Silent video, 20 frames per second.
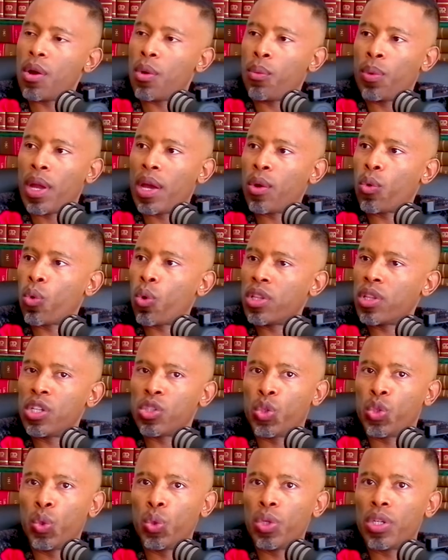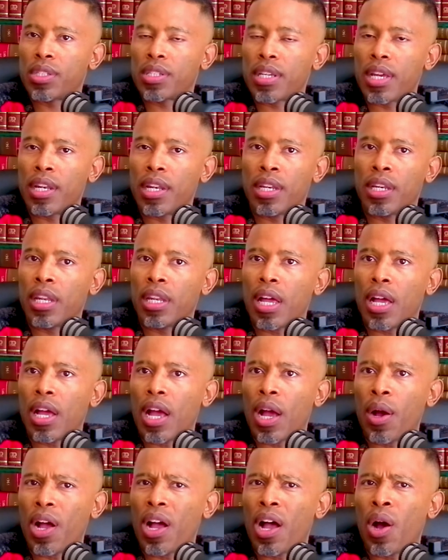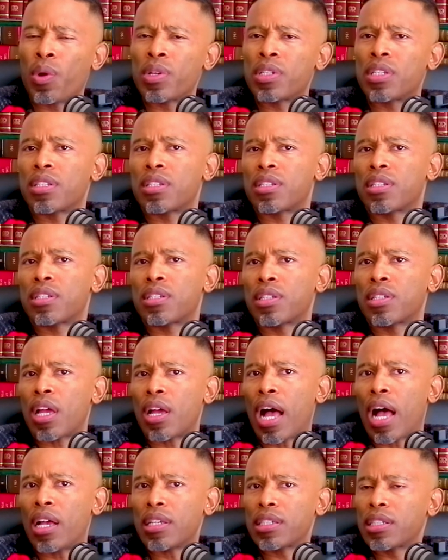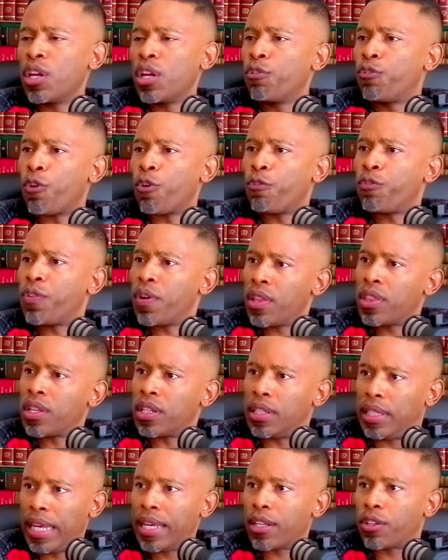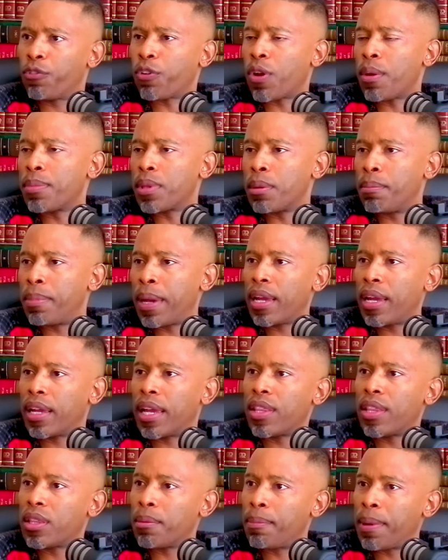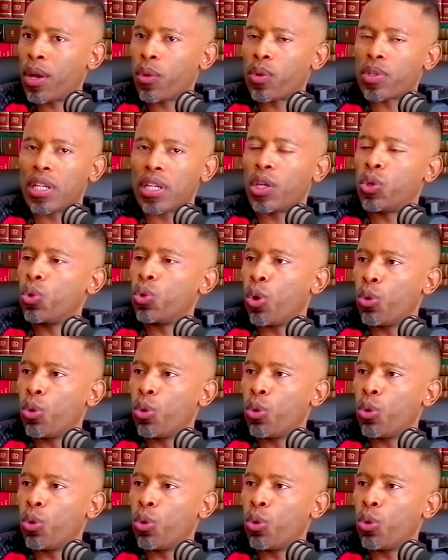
yeah, we had all these units, and I was asking for further debt from the bank, and the bank was like, "You